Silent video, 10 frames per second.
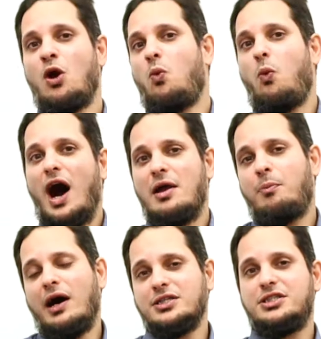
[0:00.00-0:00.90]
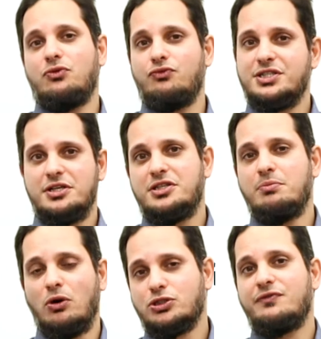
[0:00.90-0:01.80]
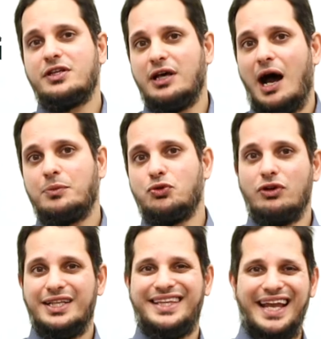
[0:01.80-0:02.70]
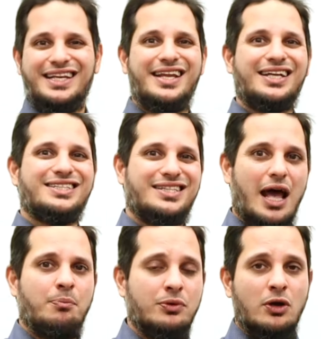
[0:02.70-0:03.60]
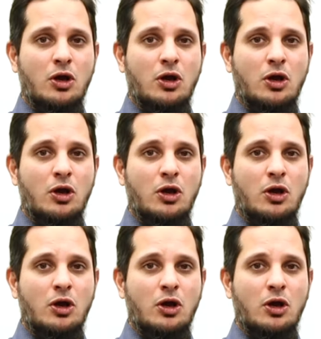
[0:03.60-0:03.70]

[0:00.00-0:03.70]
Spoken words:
why buyers they're resistant most of the time to really take the next step?